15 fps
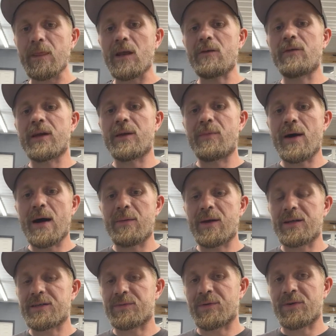Ricky Bobby, I
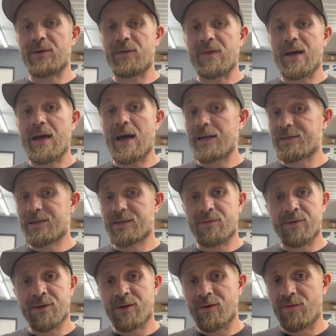just want to go fast. I just
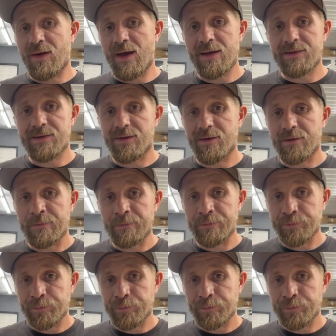want to go fast, dog.